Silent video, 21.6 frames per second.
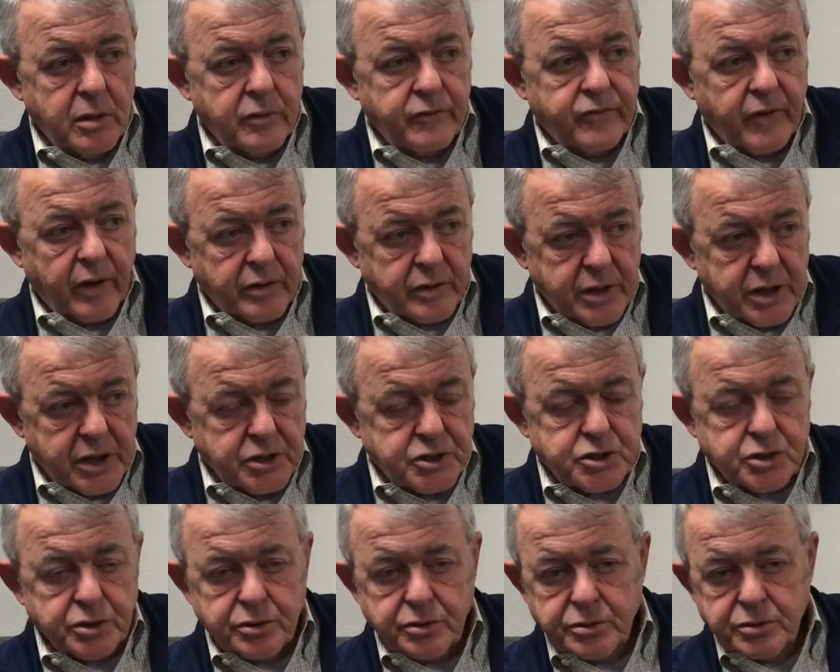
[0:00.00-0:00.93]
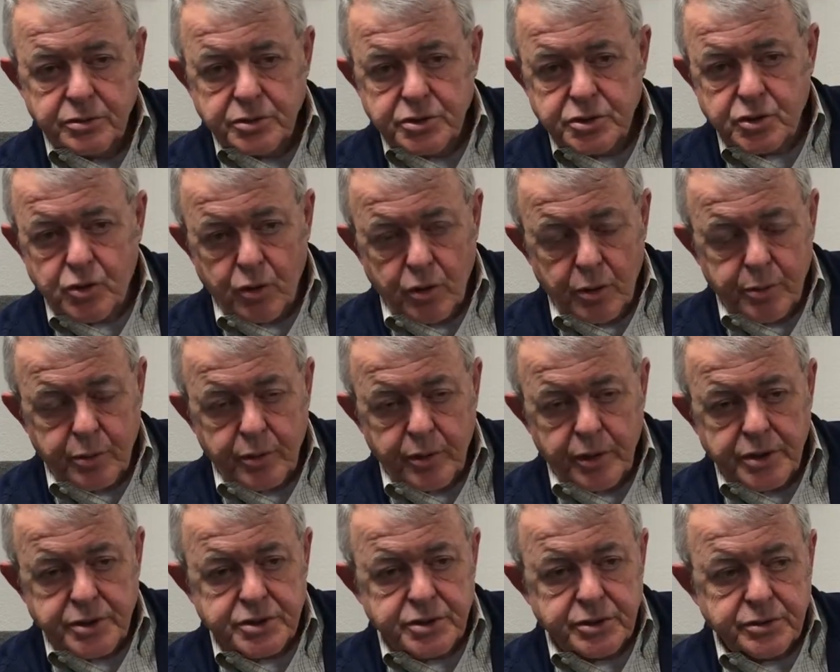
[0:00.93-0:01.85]
foundations,
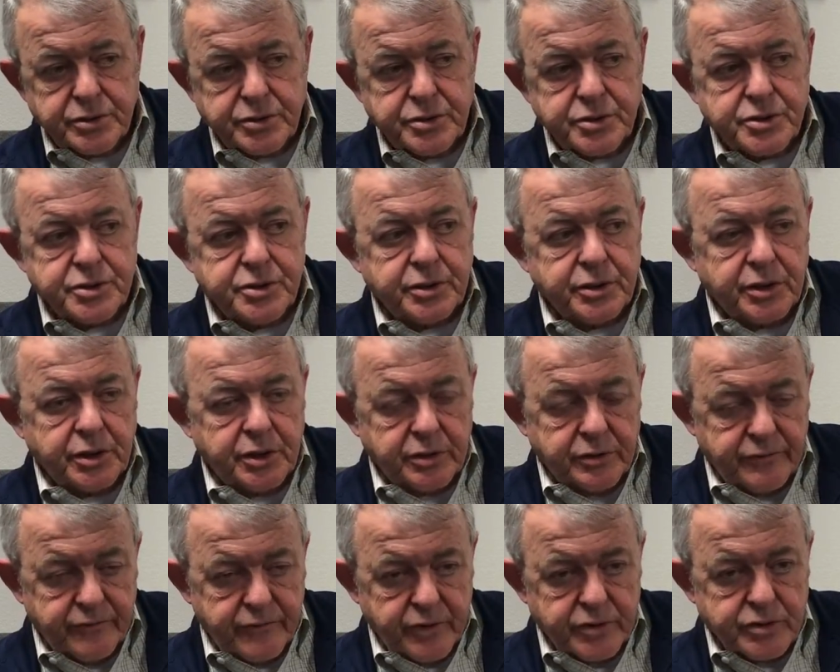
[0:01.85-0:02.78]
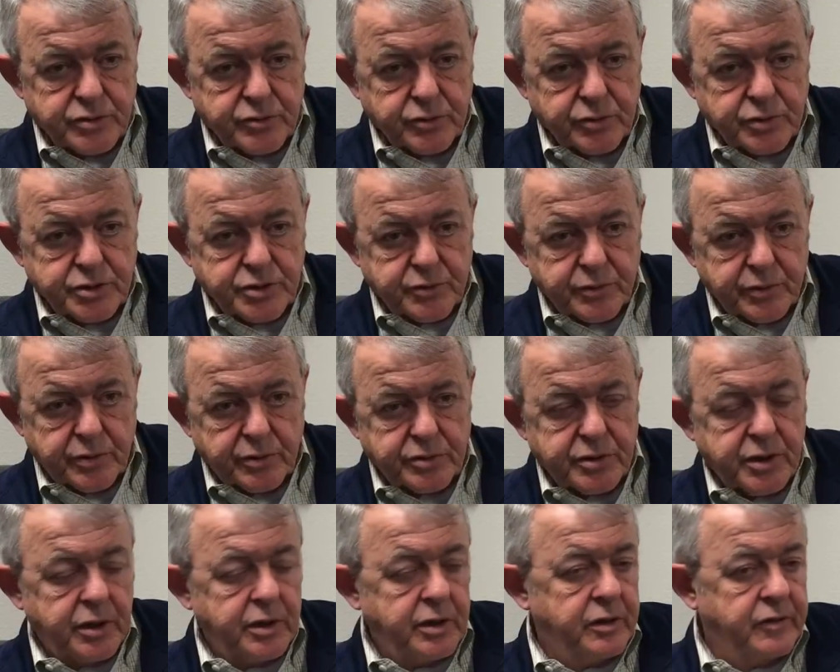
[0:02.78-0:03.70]
corporations, and individuals. We don't
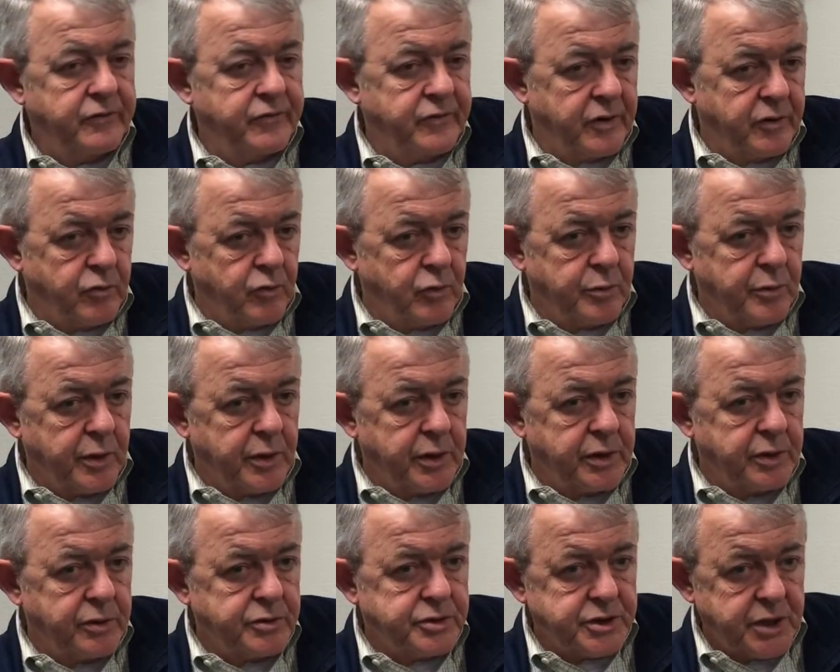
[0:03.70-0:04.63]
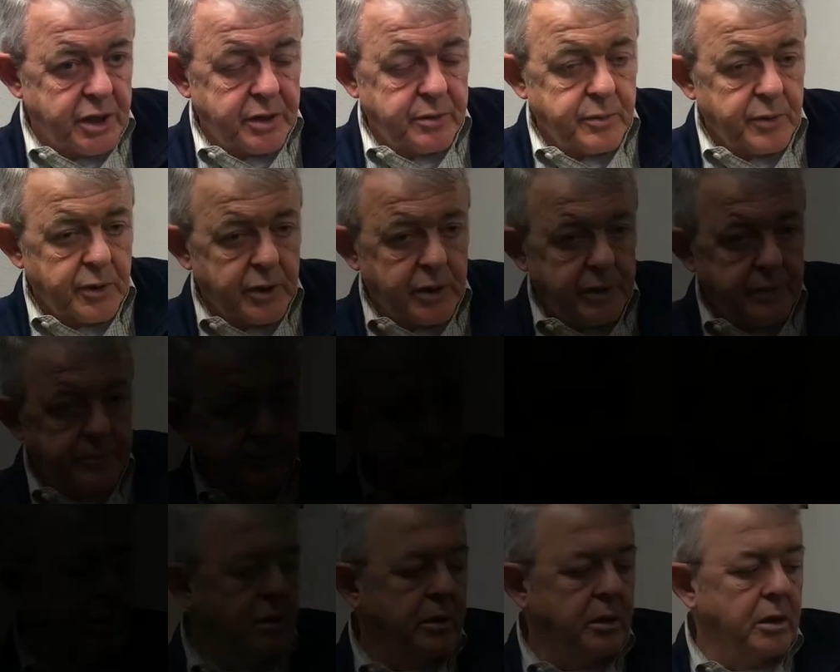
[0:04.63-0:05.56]
take any federal money or state money.
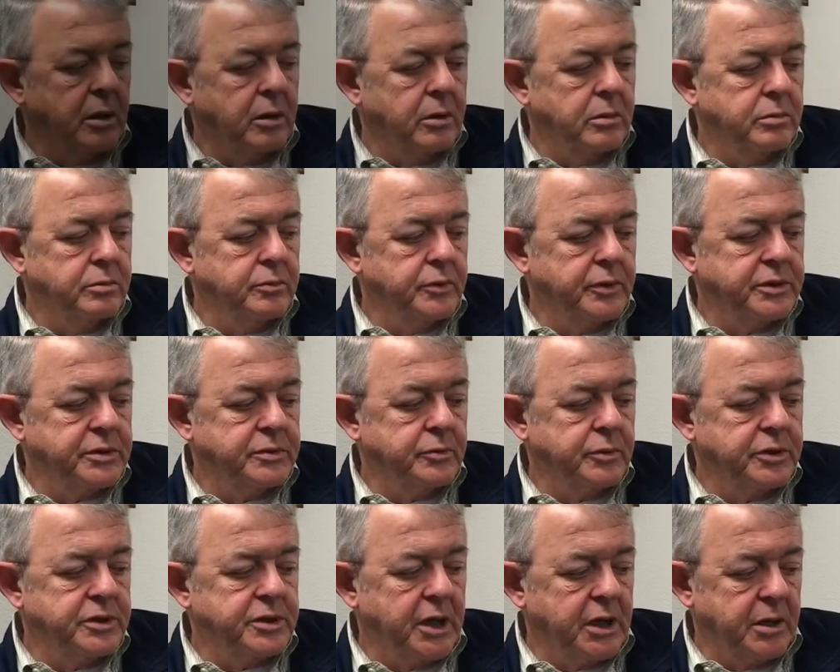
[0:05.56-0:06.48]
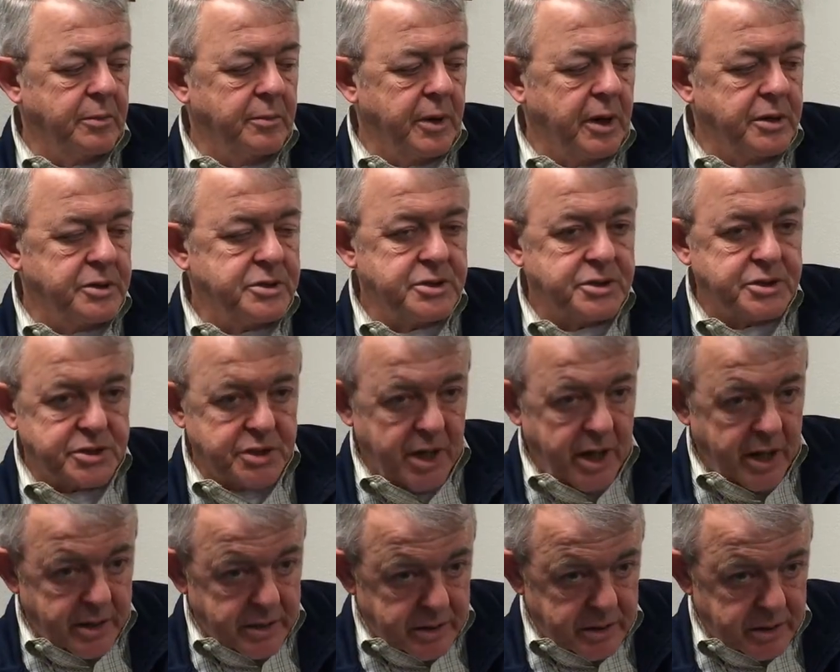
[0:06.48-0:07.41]
You know, we, we take them out of
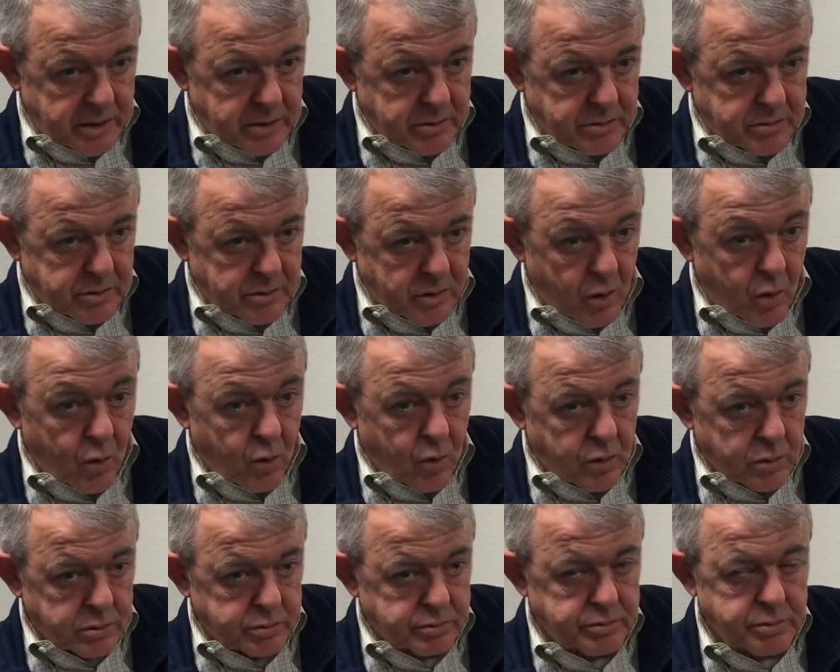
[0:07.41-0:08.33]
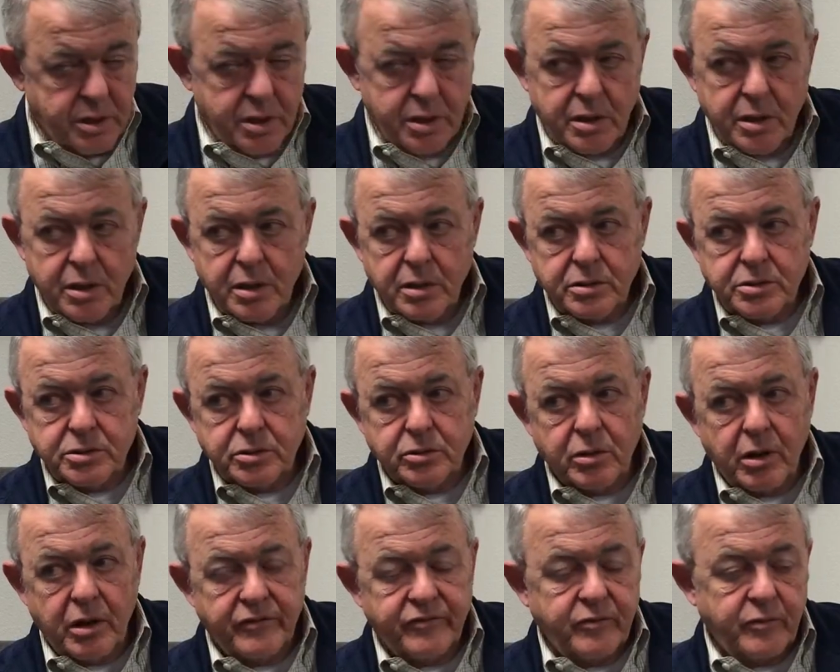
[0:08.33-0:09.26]
society whole.
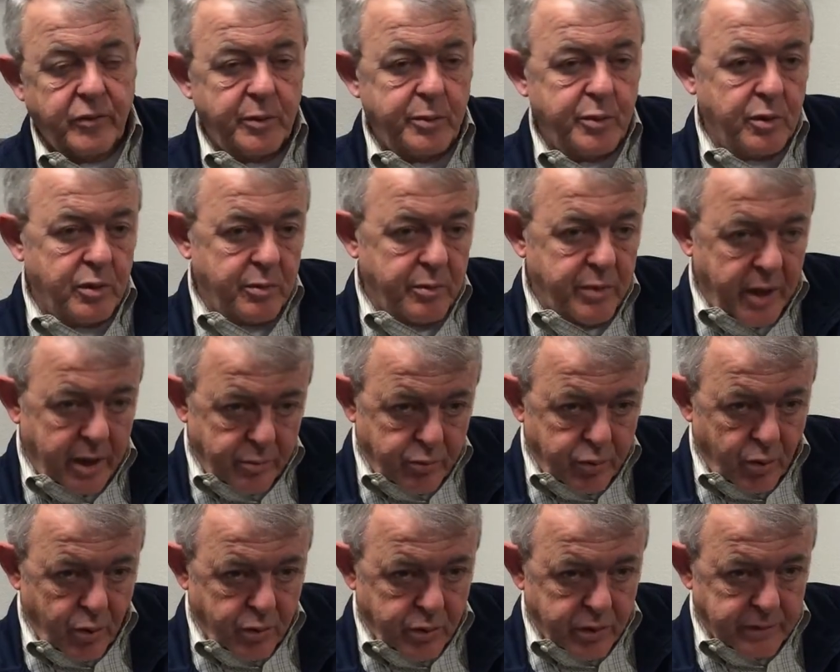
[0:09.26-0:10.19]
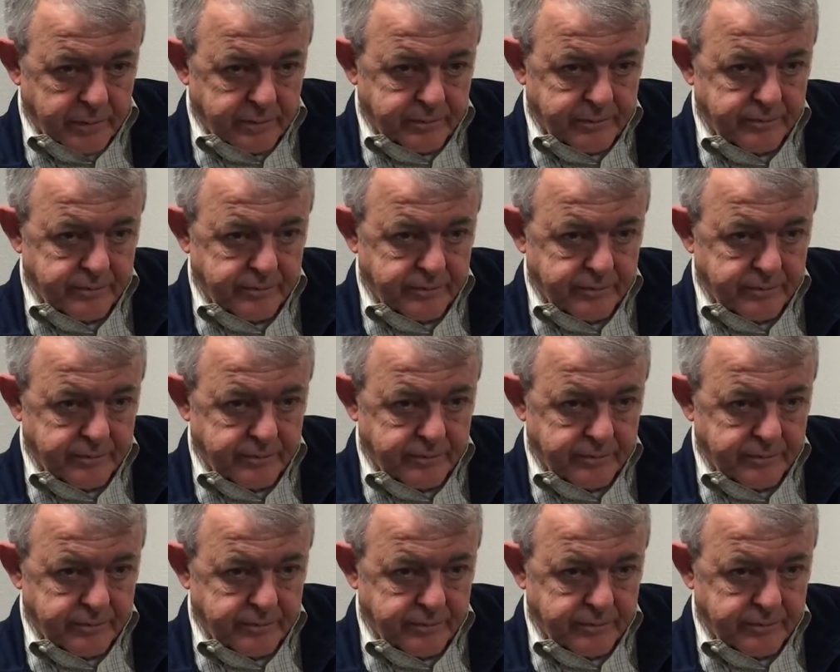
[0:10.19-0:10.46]
Too often we put them back broken,